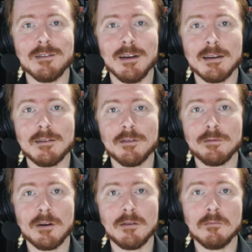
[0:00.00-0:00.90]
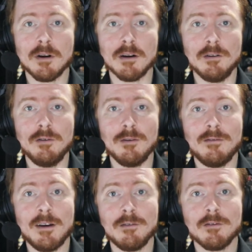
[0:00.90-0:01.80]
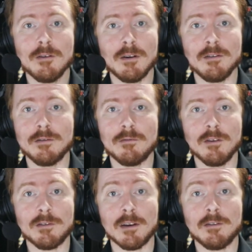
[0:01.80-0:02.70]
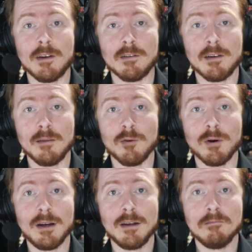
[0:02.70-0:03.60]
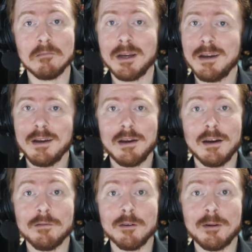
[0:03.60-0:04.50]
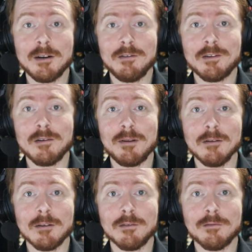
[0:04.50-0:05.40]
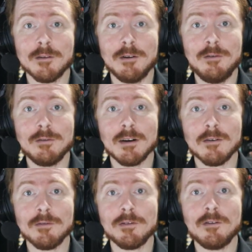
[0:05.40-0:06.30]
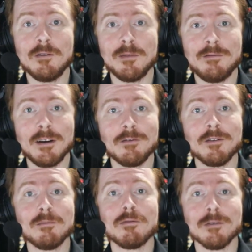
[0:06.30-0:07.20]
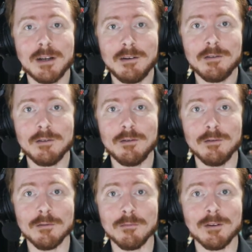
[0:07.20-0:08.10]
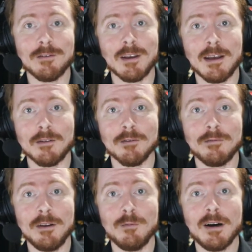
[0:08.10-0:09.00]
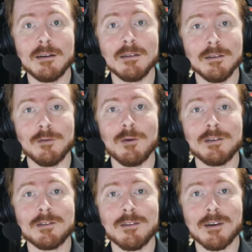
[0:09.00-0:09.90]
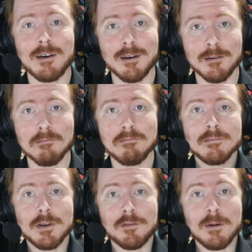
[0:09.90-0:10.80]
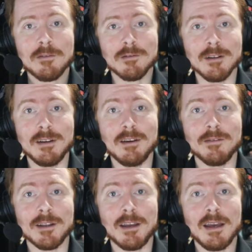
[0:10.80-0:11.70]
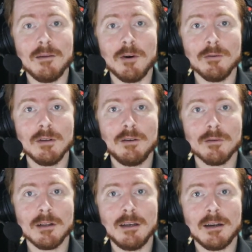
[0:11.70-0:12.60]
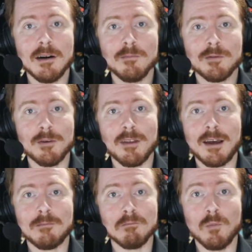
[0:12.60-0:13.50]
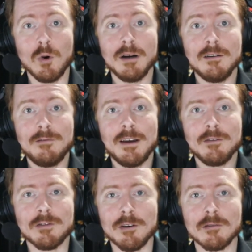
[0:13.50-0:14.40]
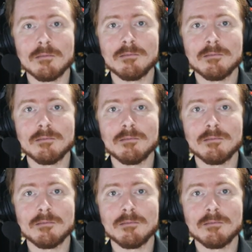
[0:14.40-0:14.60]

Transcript: like this one, where a new adventure is just a cassette tape away, everybody's going to be looking for a new Tunnels of Doom adventure pretty soon, once they get their feet wet in Quest of the King. Especially given the game only really comes with that one adventure.